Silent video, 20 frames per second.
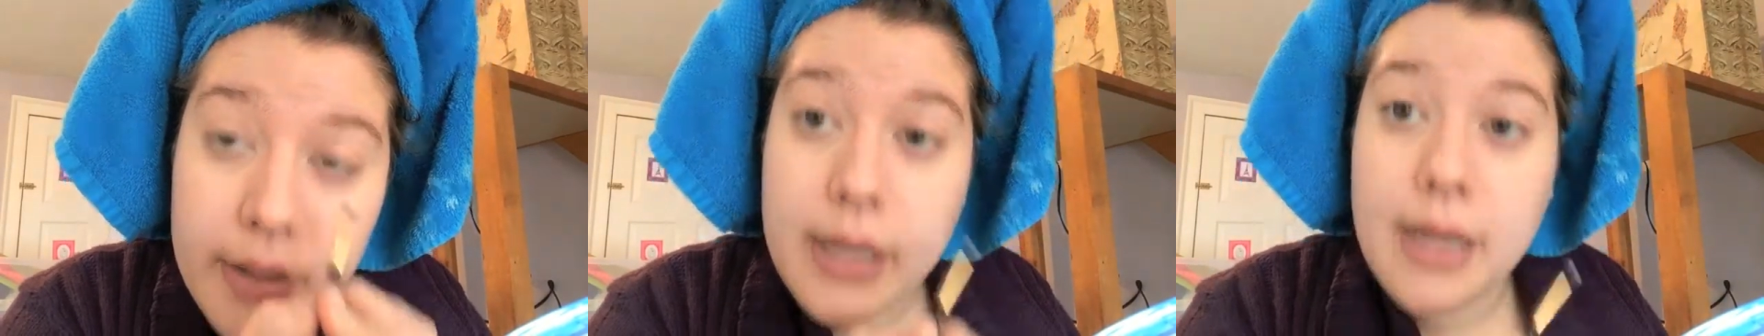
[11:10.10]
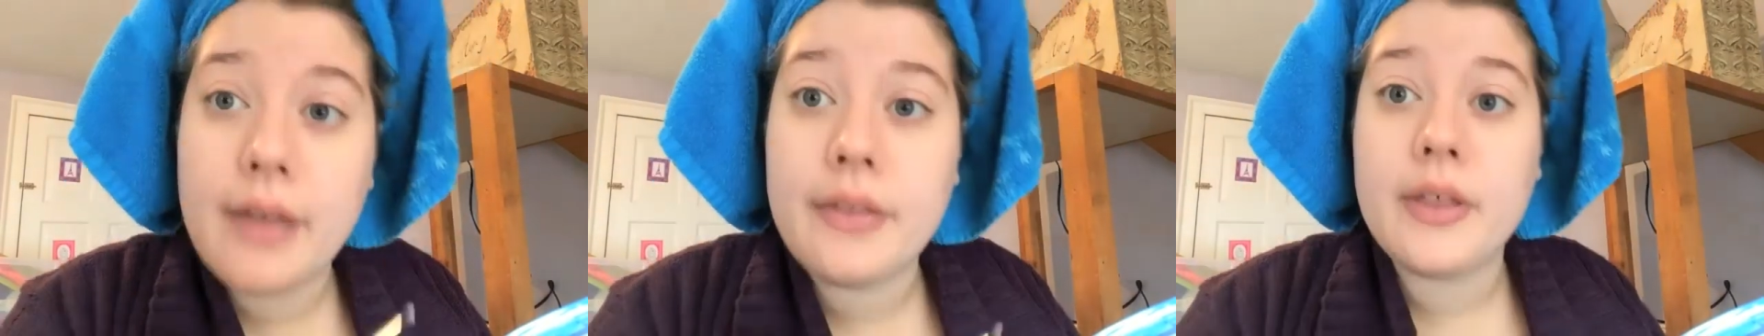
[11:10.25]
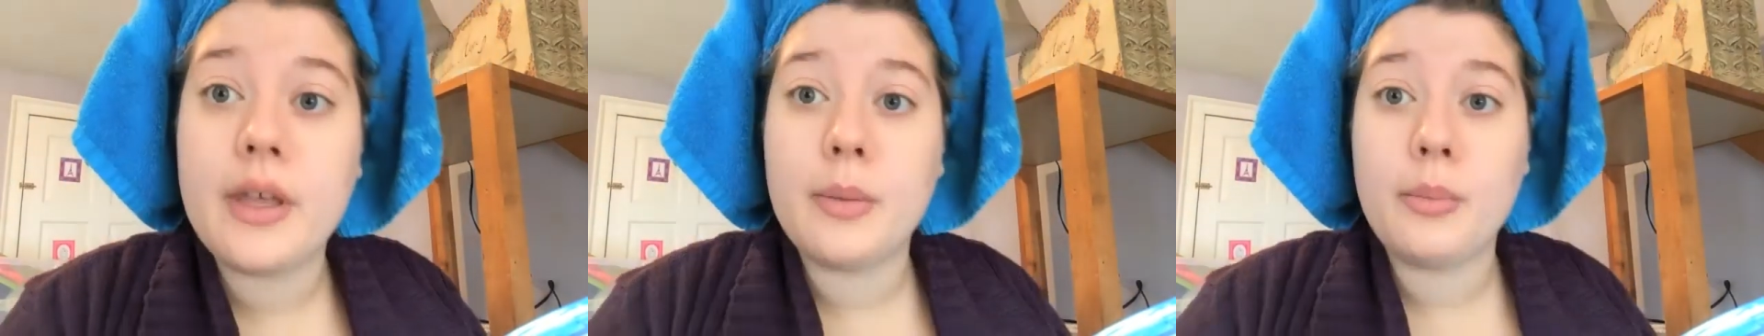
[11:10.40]

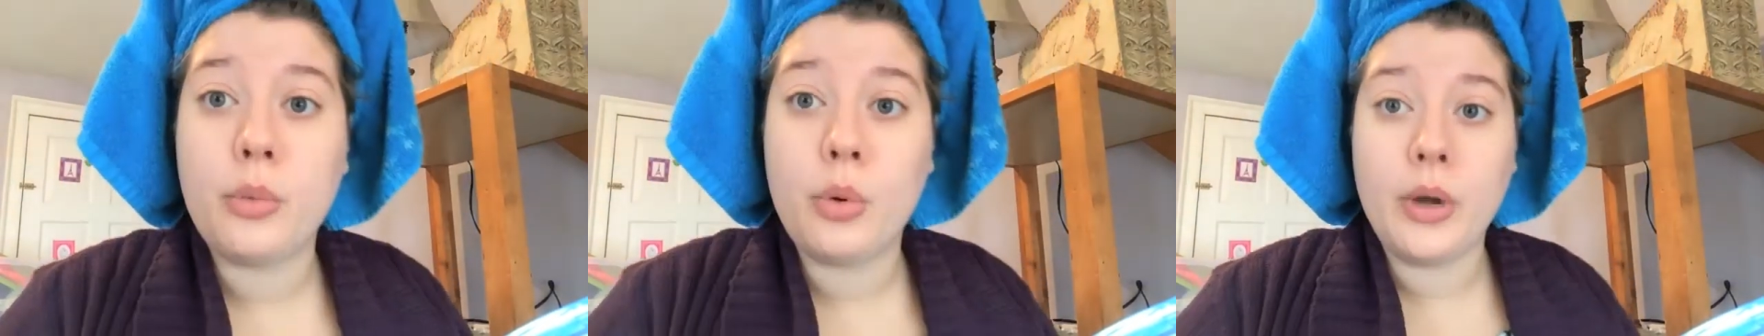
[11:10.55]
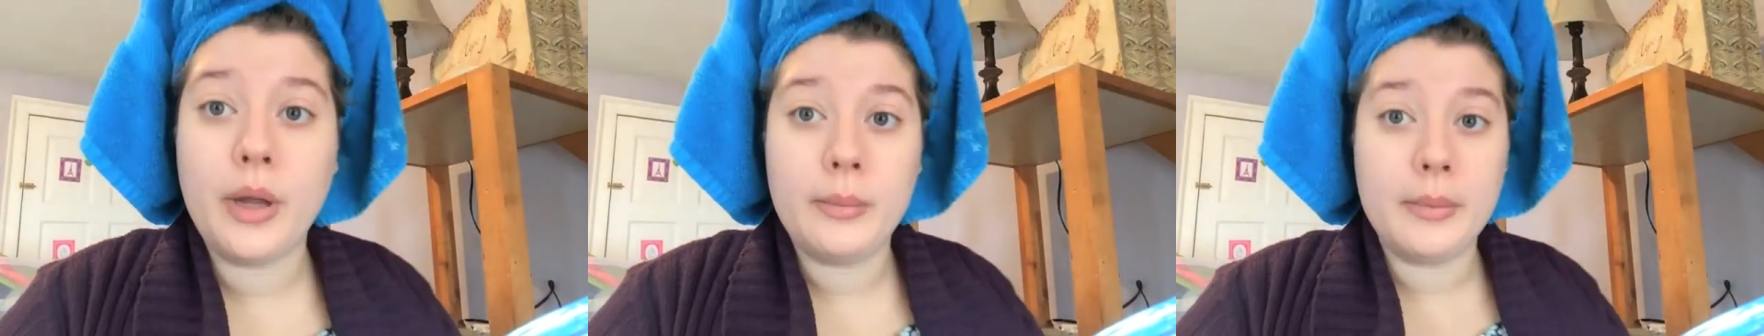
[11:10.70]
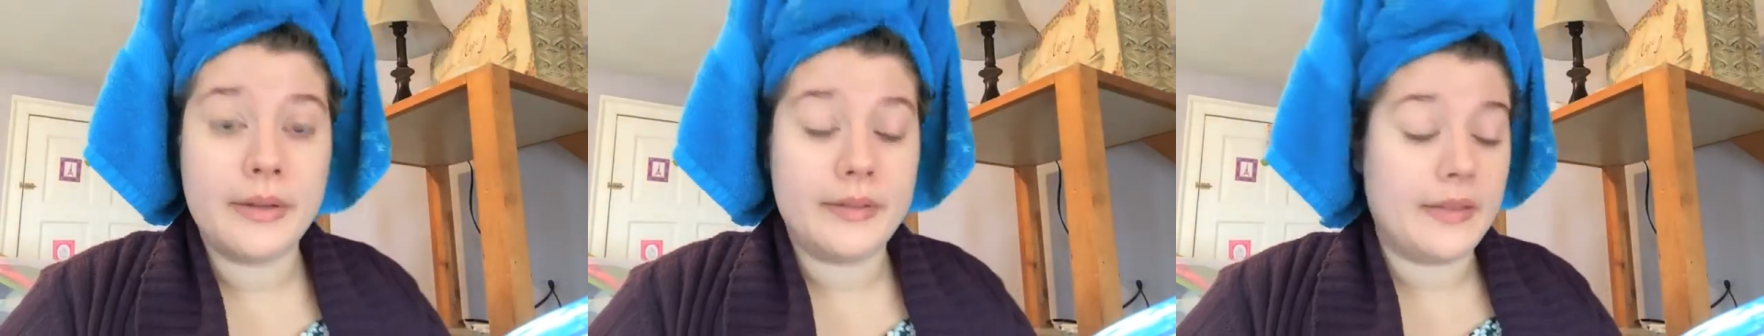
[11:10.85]
Yeah, the
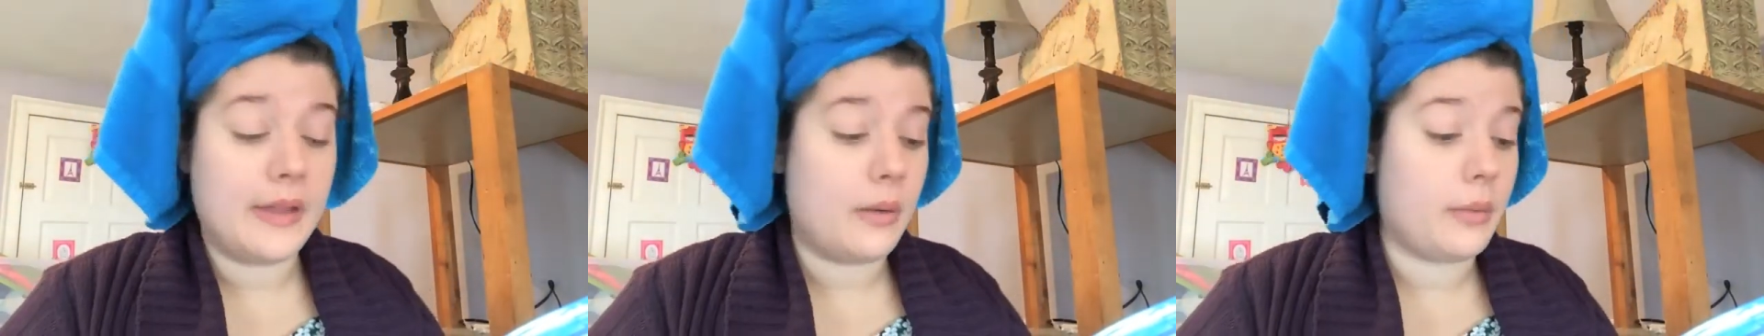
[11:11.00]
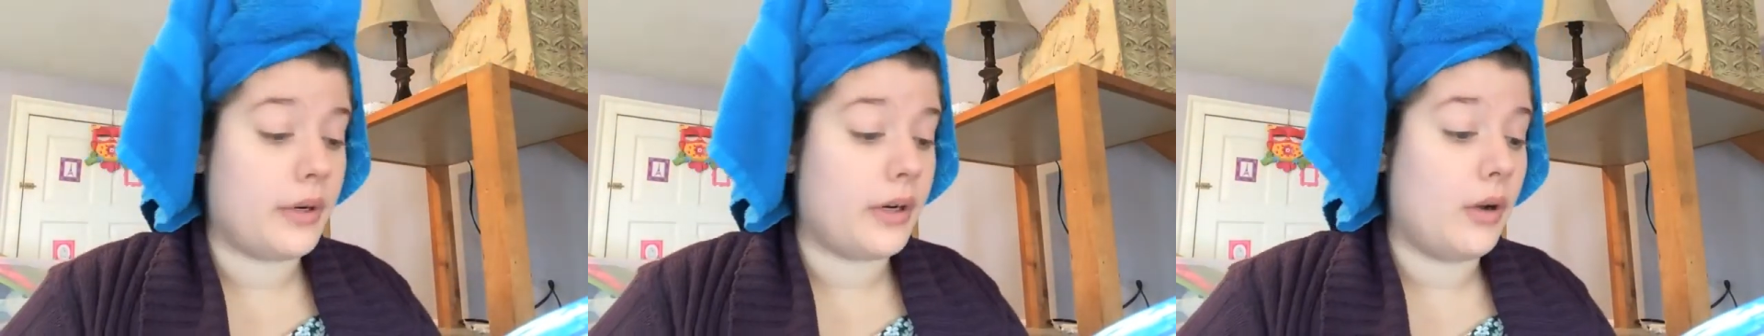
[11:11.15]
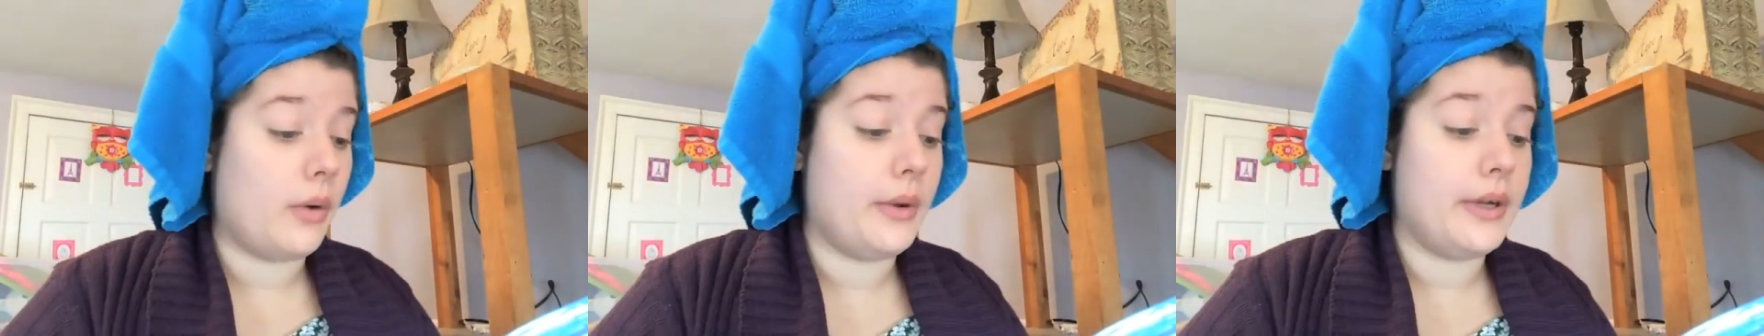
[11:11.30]
appointment that
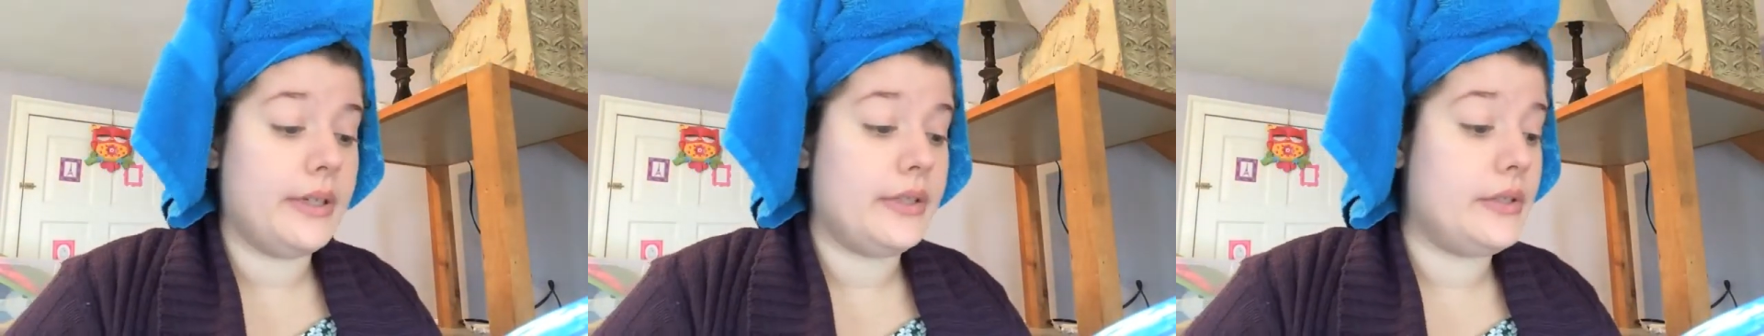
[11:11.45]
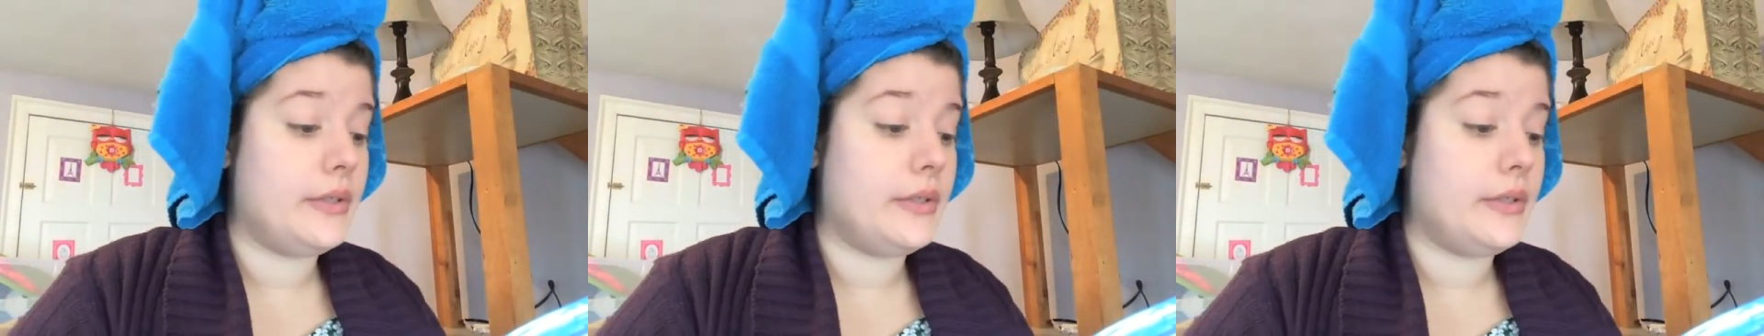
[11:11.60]
we're going